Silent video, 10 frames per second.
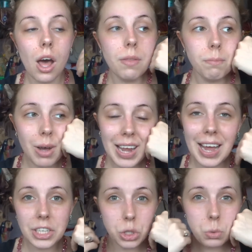my
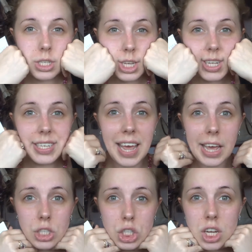actual skin
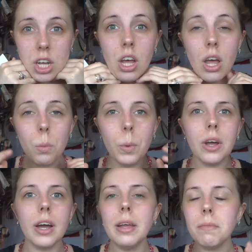texture, when
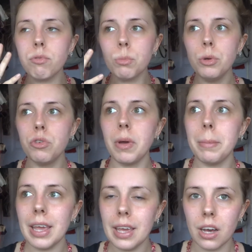I remove my
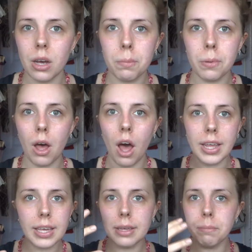makeup,
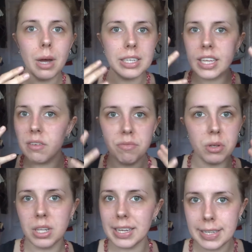my skin
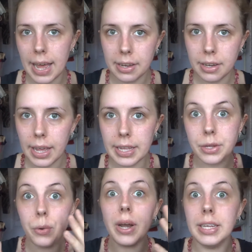feels like satin. It's
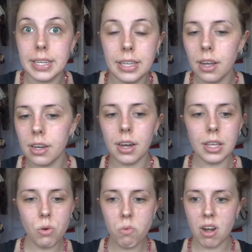crazy. Like, I
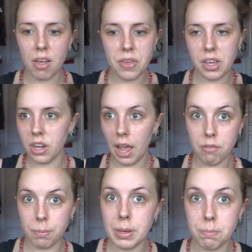thought nothing could
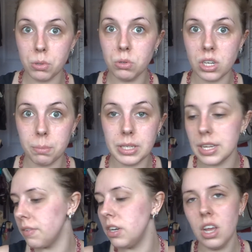ever beat Boots number
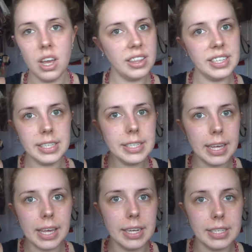7. This is
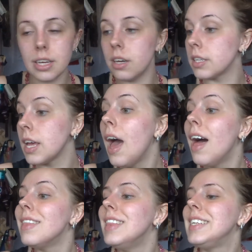kicking its ass.
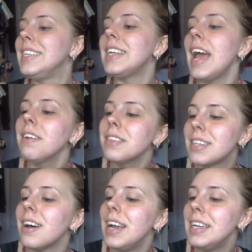The
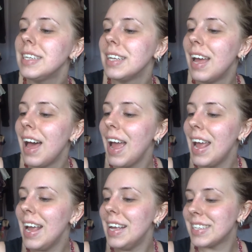downside
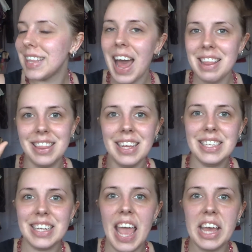is that
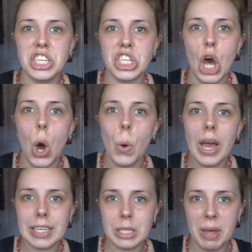this is so
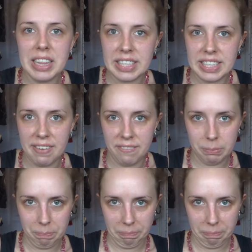expensive.